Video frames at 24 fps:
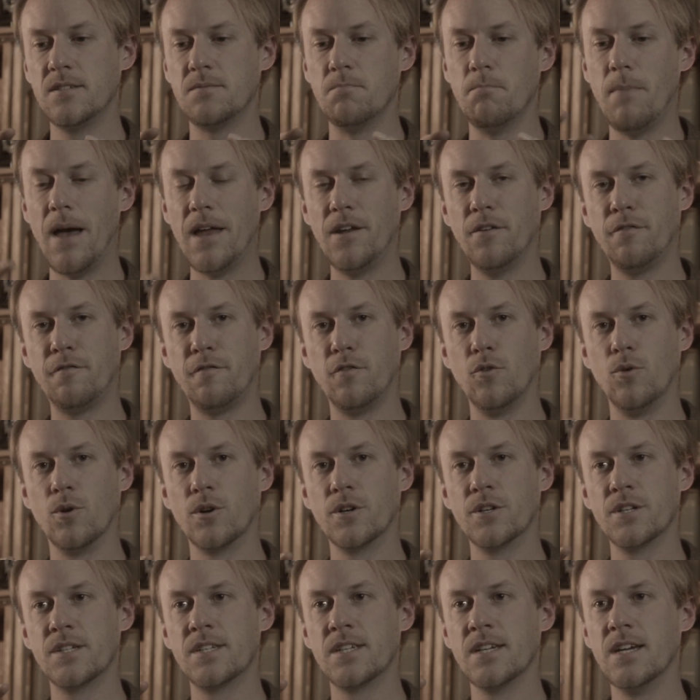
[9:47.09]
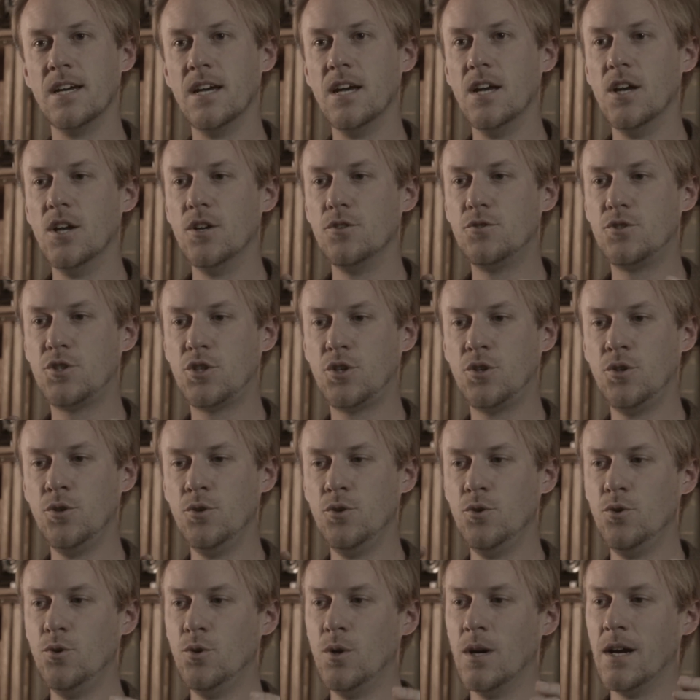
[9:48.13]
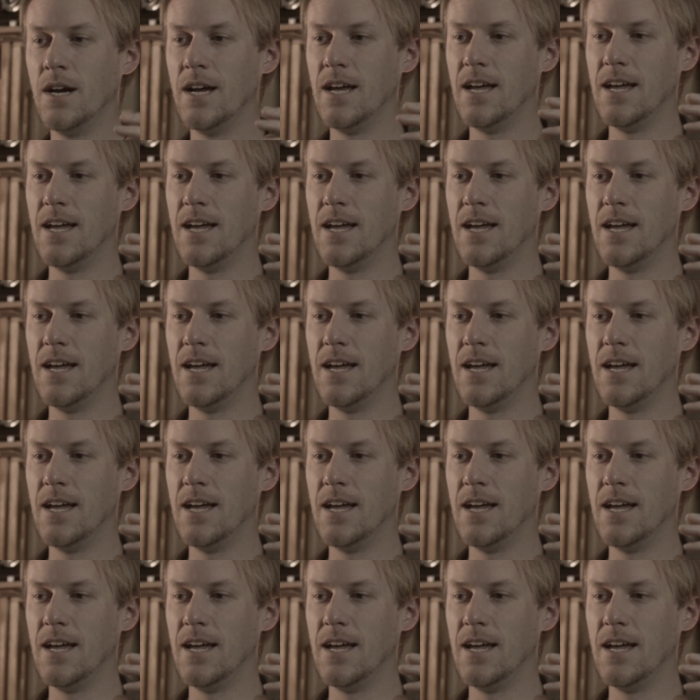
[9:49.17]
metaphors to